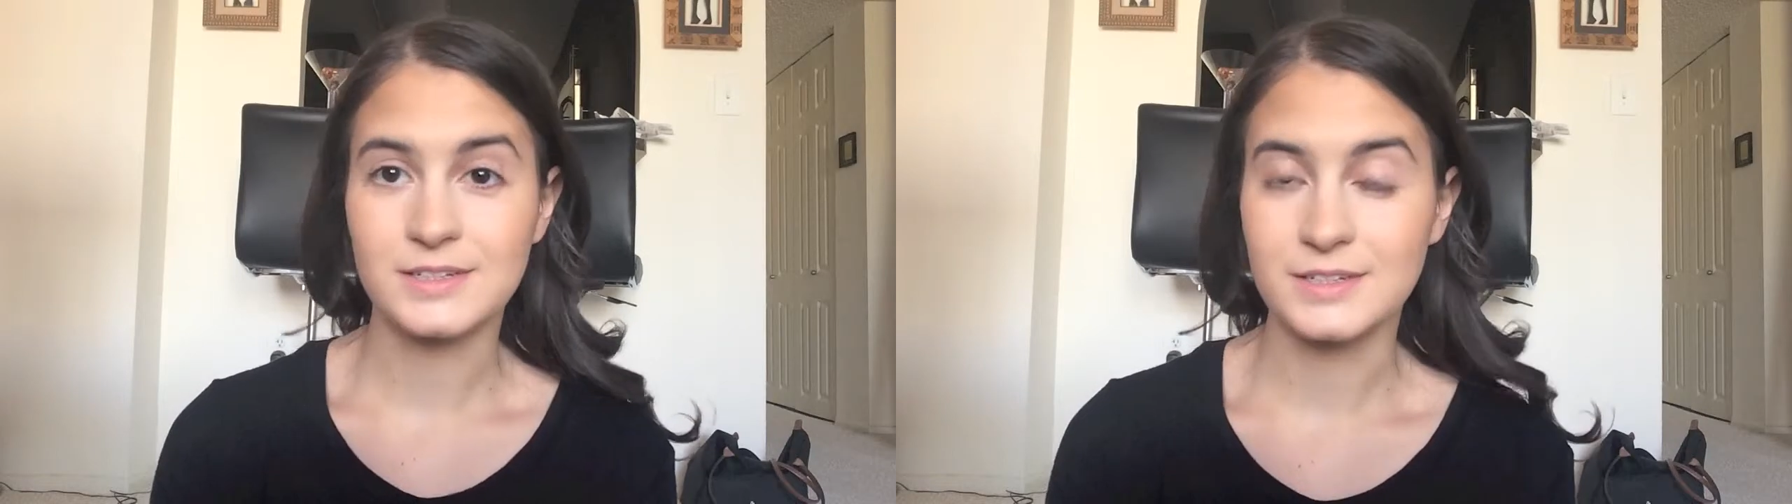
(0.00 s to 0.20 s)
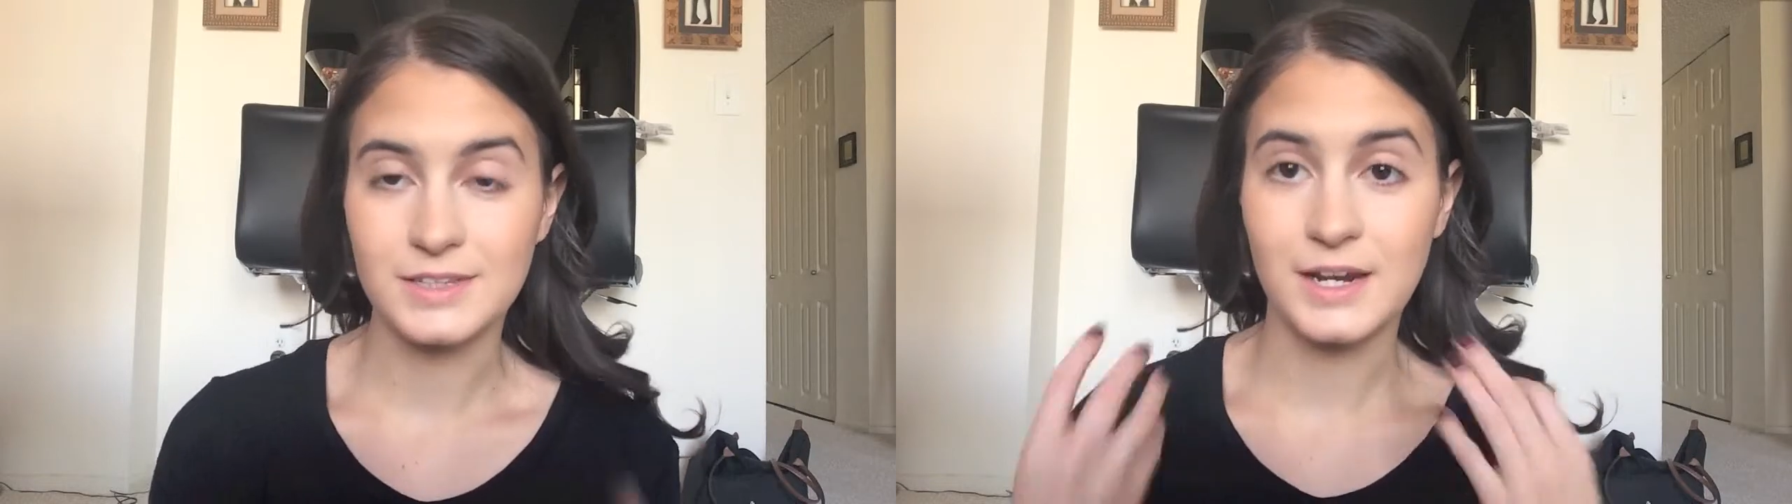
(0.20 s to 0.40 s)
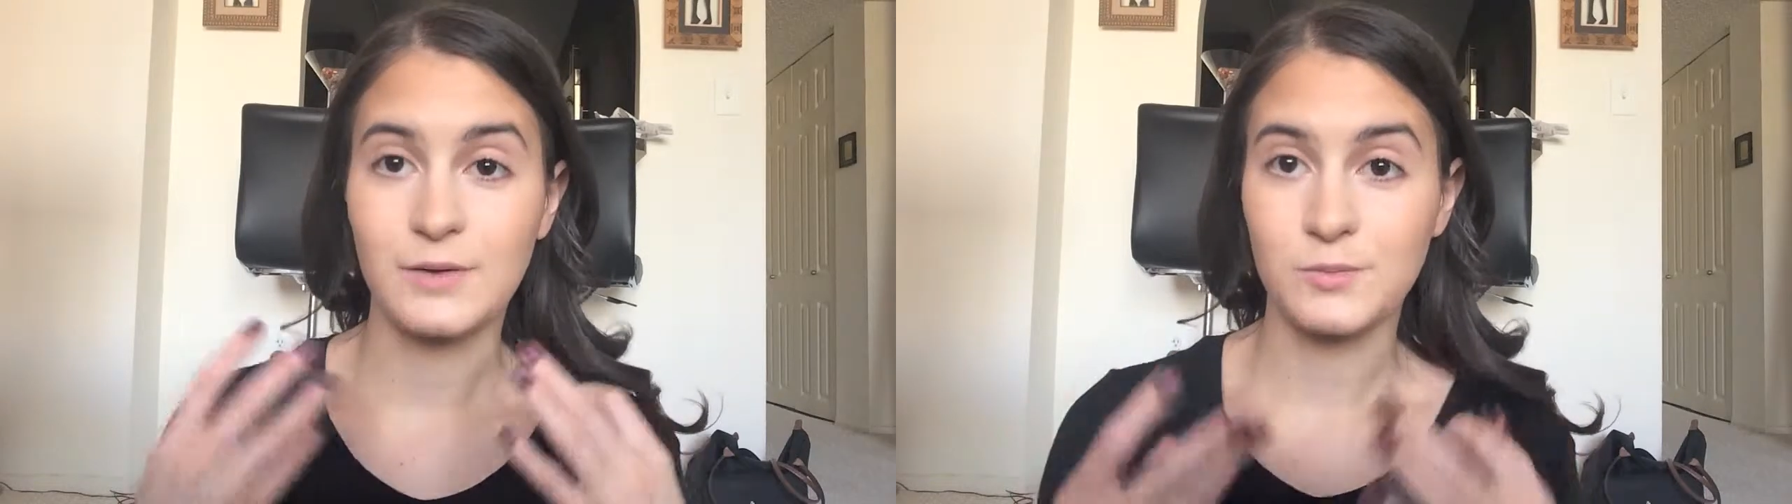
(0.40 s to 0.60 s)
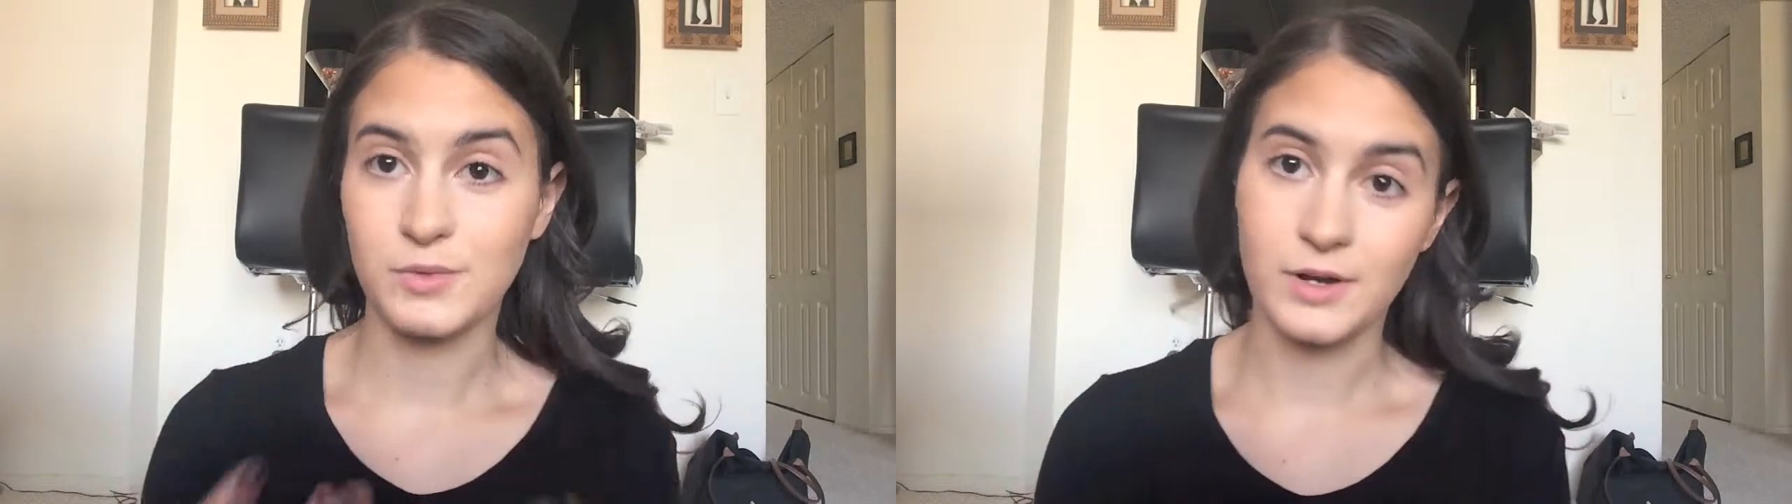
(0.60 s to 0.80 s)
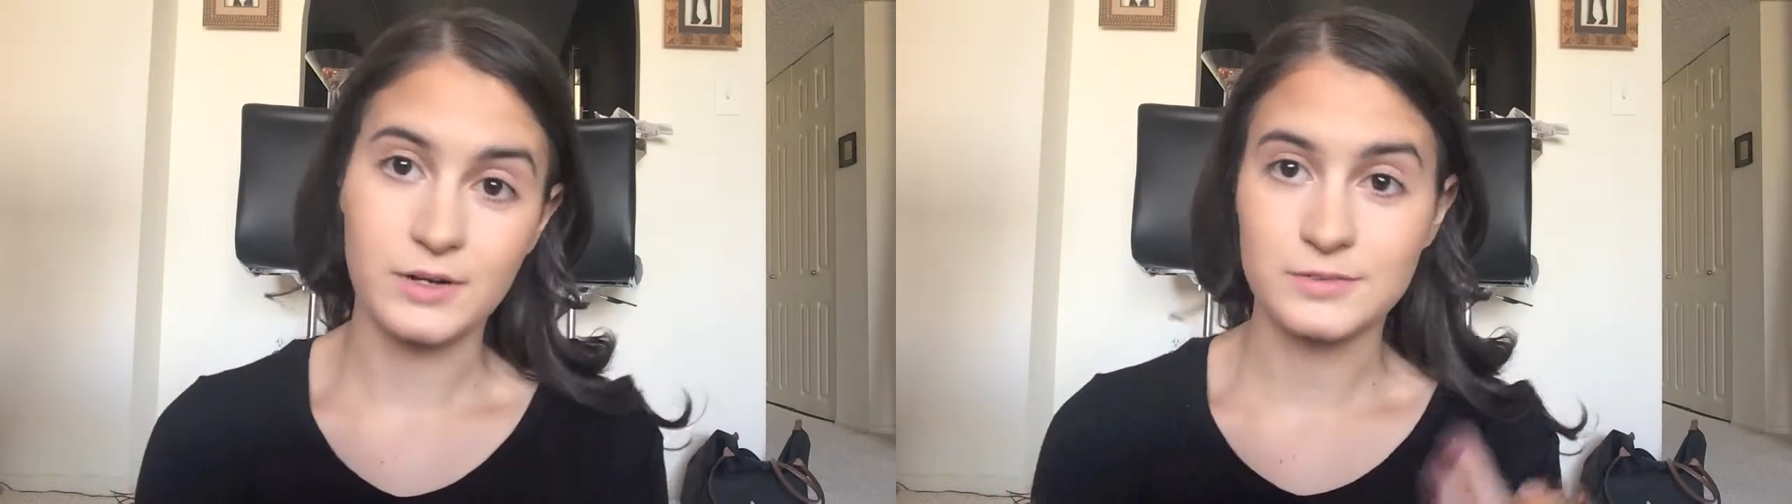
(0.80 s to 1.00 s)
and then I would
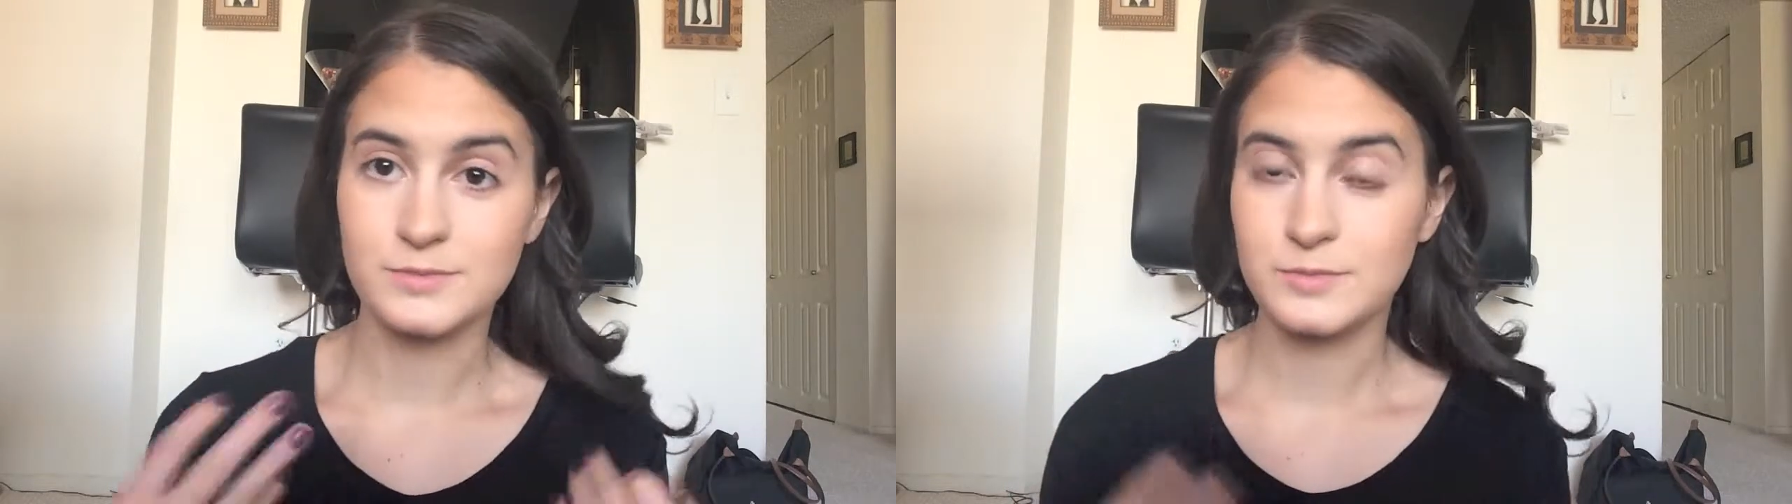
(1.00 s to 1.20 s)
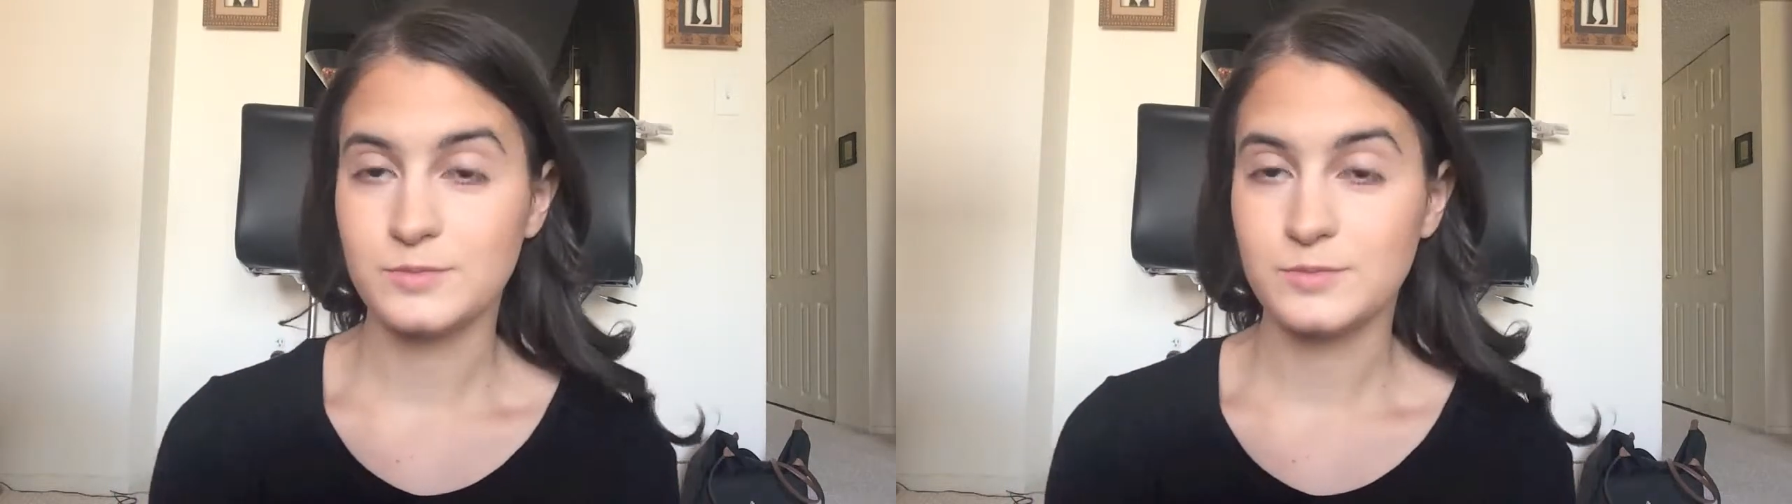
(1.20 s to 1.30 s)
put on,